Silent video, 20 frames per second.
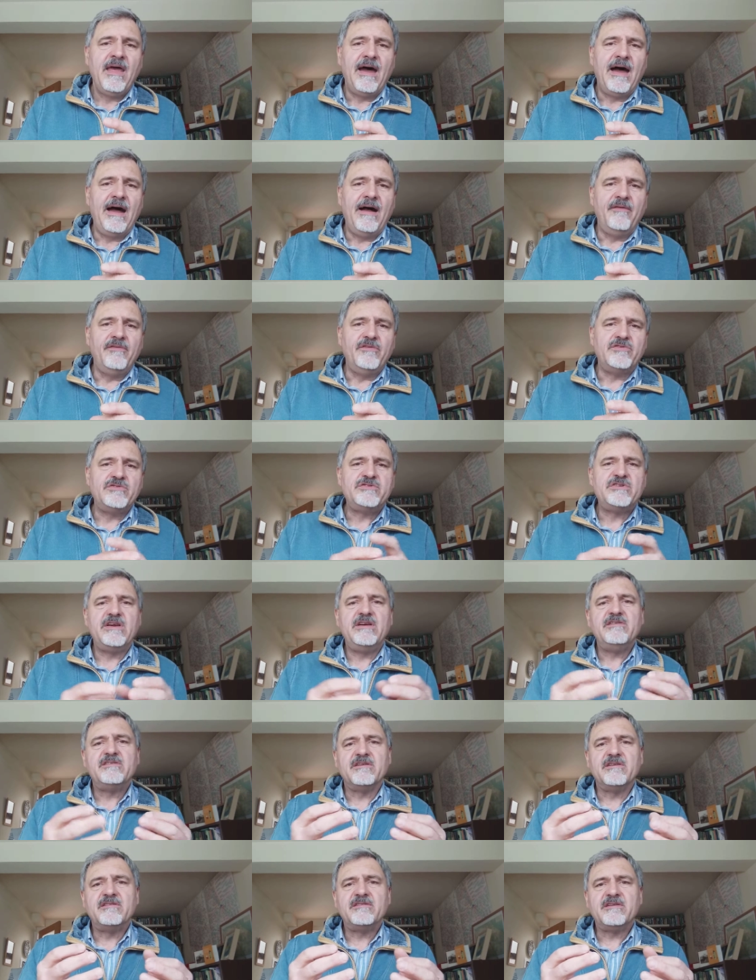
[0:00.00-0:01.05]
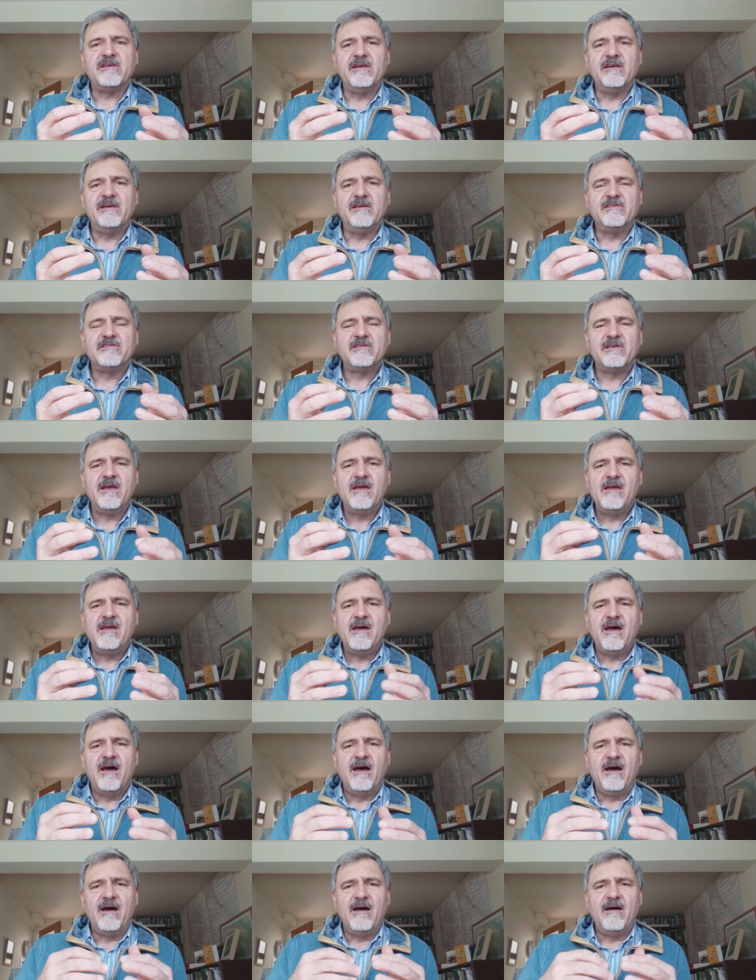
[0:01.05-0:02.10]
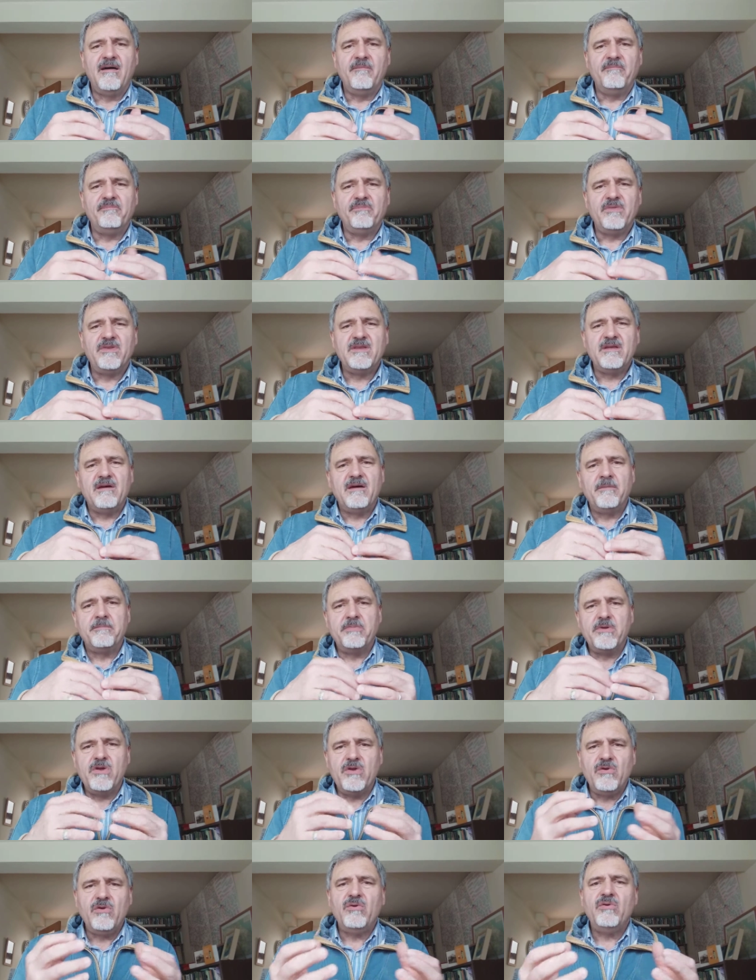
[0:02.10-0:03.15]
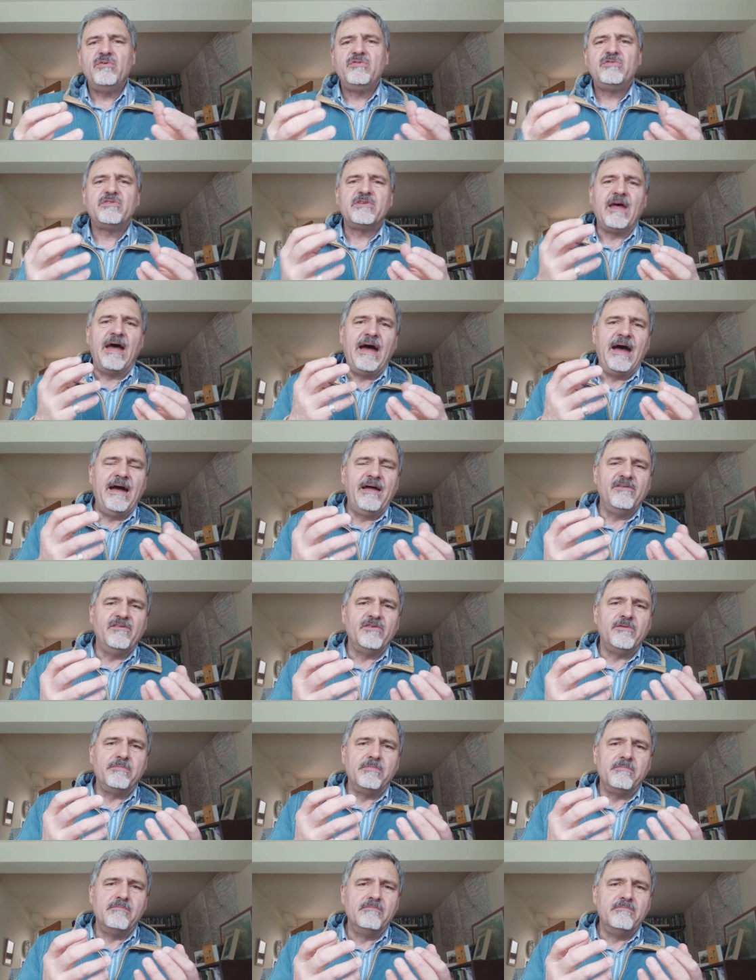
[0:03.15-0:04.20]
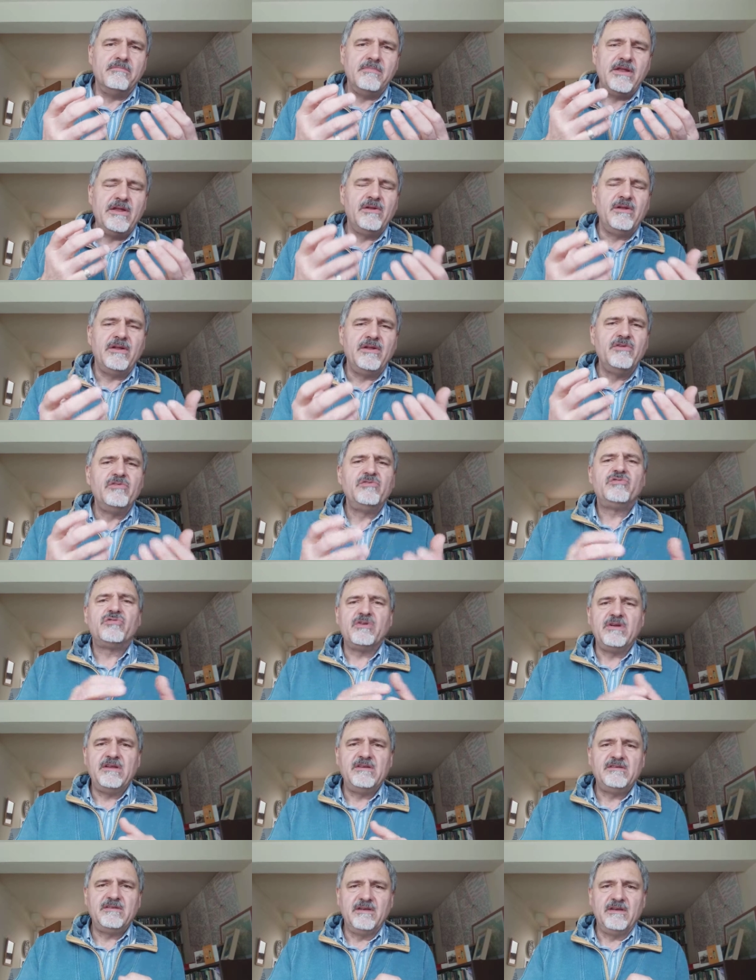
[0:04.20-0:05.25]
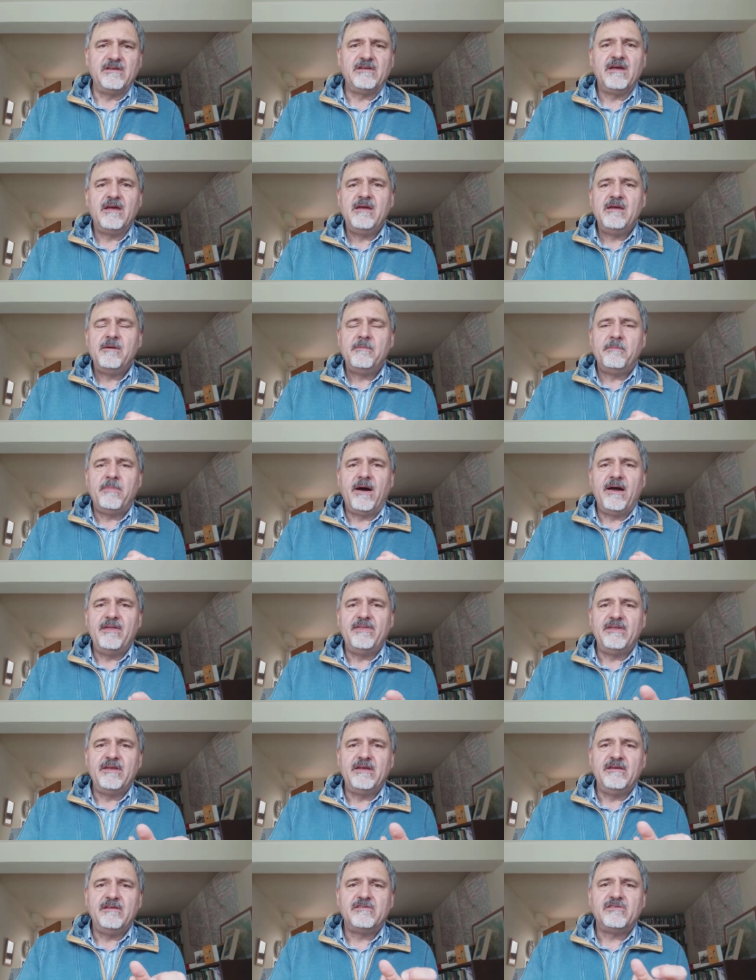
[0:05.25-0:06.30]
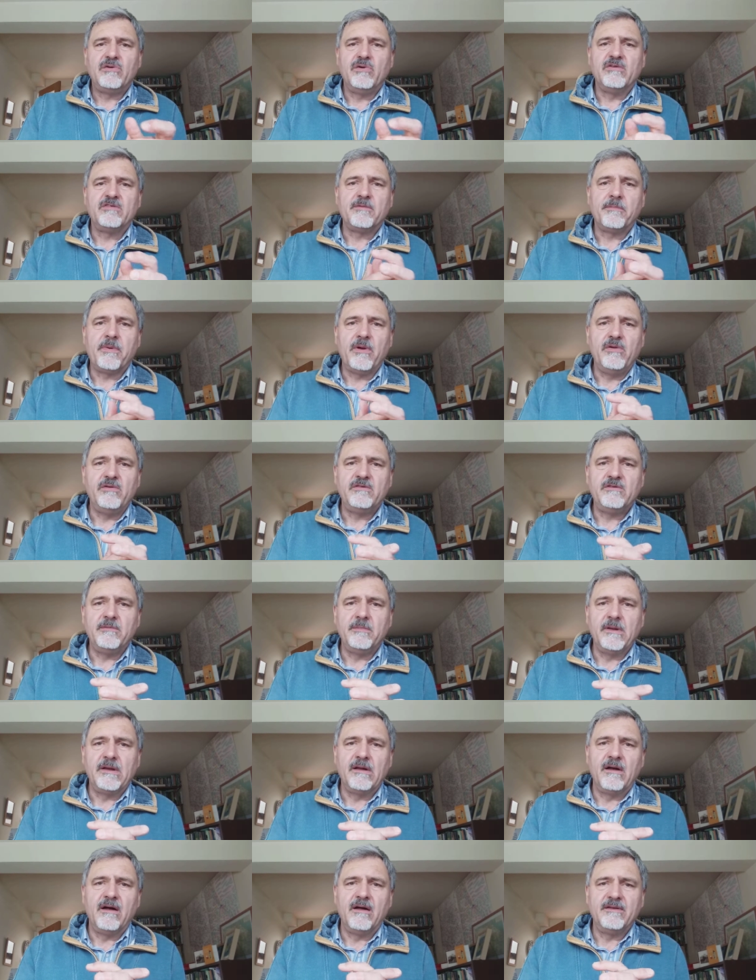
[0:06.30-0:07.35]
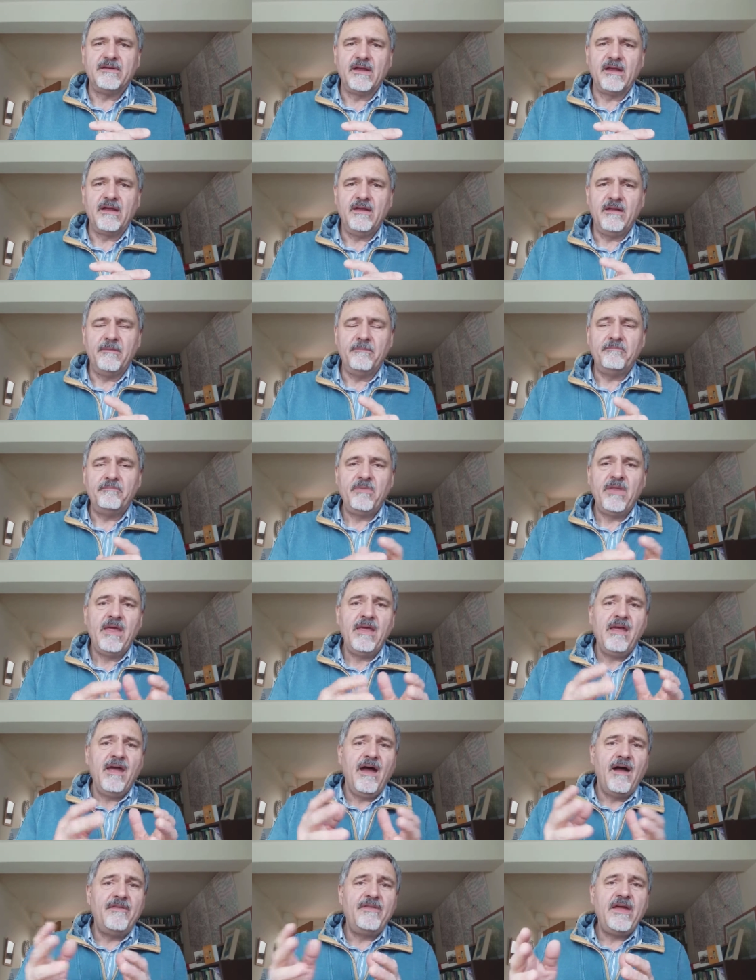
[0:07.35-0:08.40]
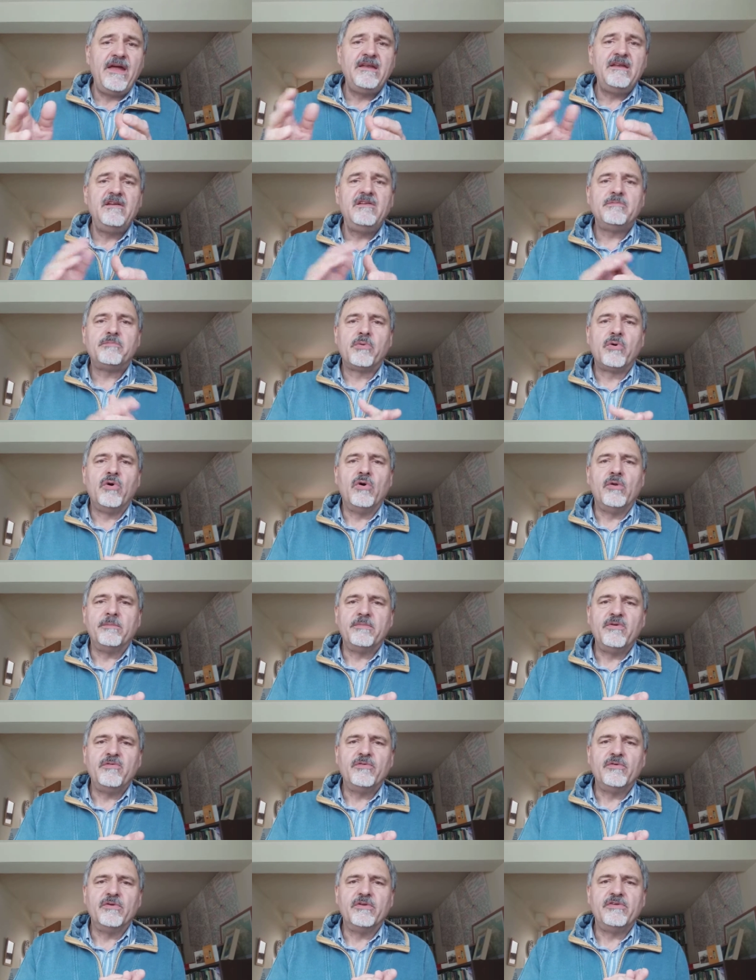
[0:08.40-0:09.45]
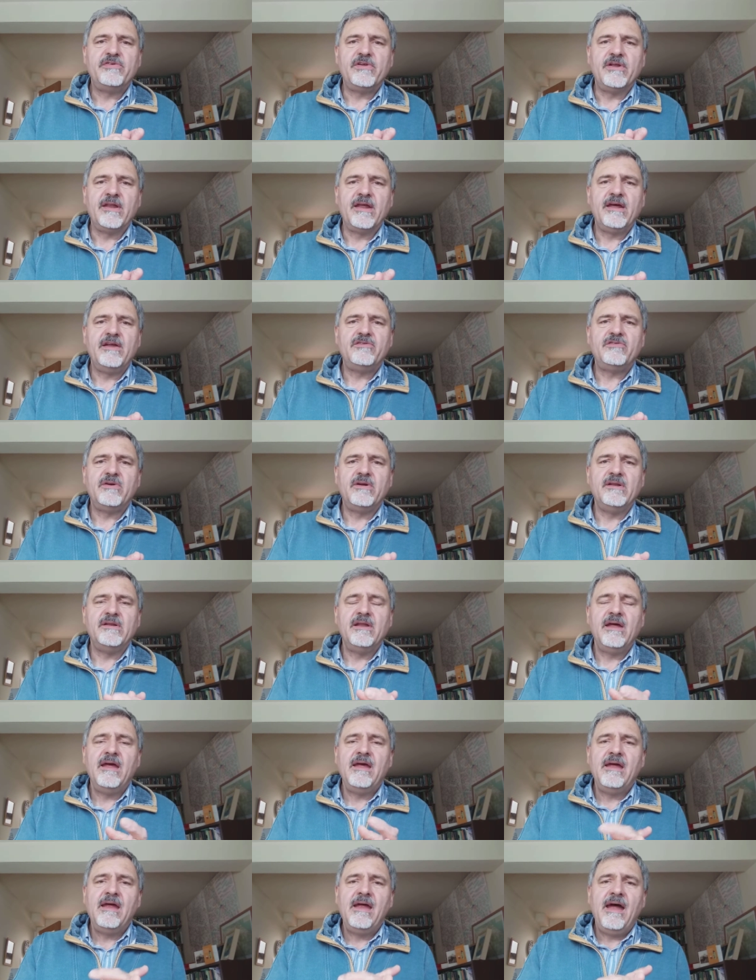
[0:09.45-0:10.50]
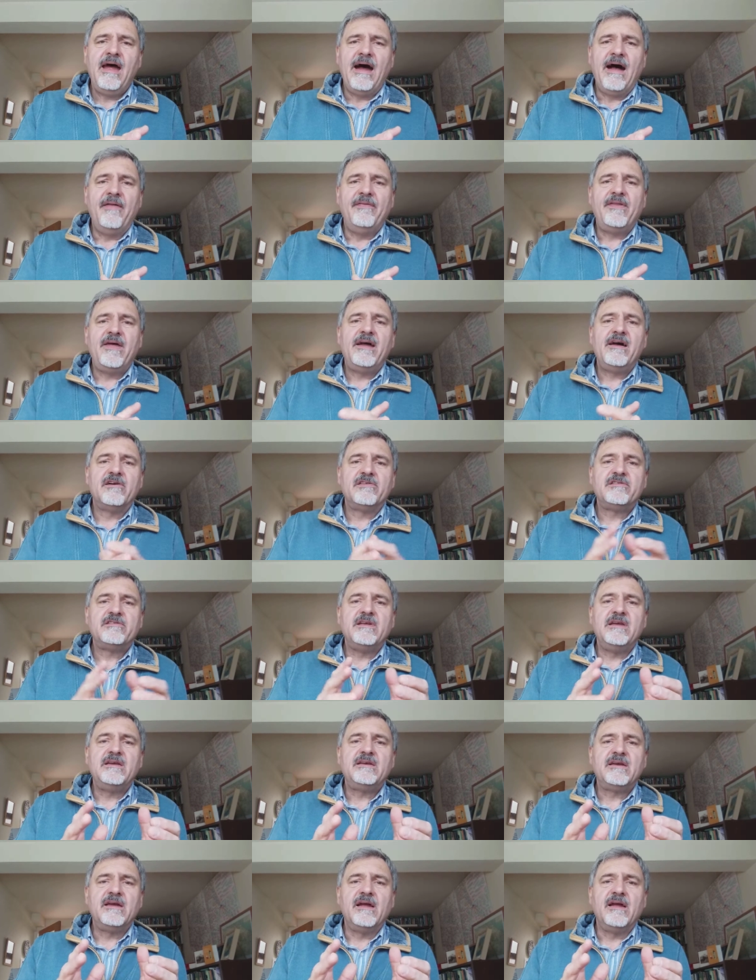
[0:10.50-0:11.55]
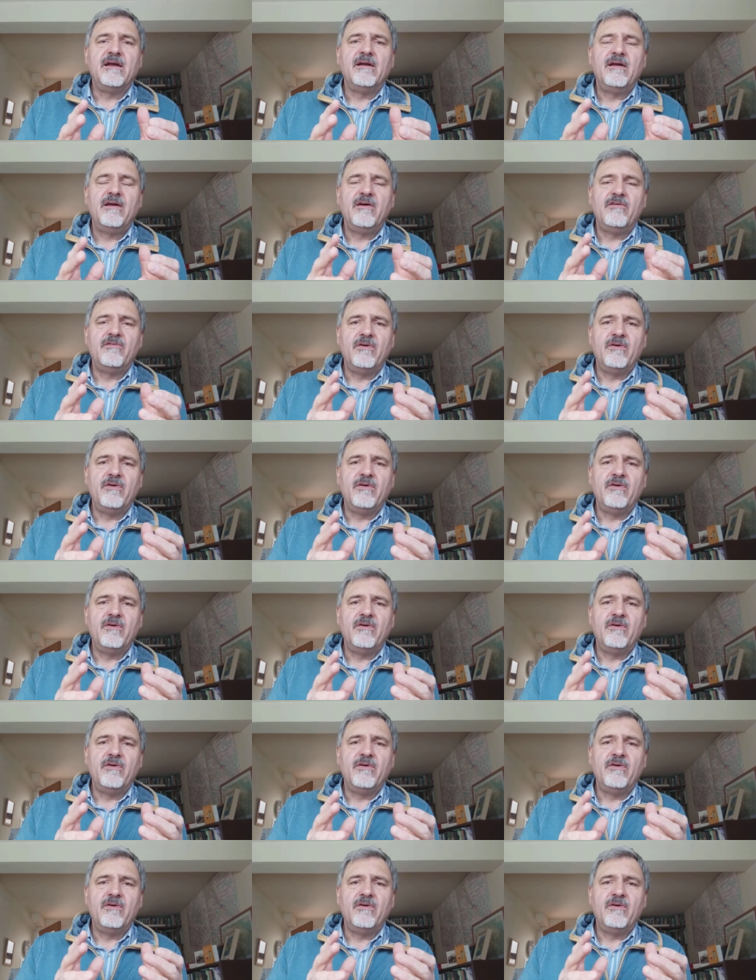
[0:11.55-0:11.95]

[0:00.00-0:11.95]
And Jesus is abused and ill-treated by these who are supposed to be guarding him. And then he's brought before the Sanhedrin, and they are seeking